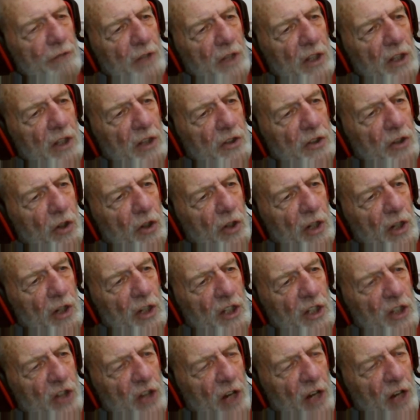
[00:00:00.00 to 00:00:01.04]
the
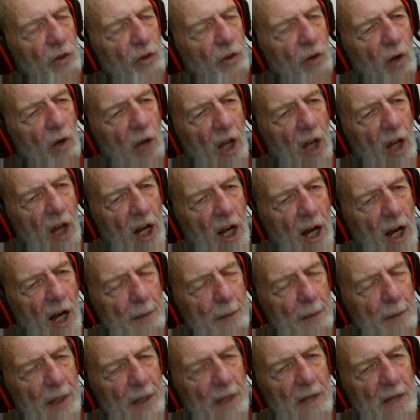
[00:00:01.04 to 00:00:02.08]
Attorney General a
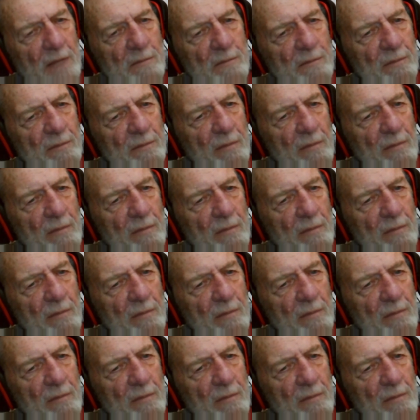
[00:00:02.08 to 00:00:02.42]
copy,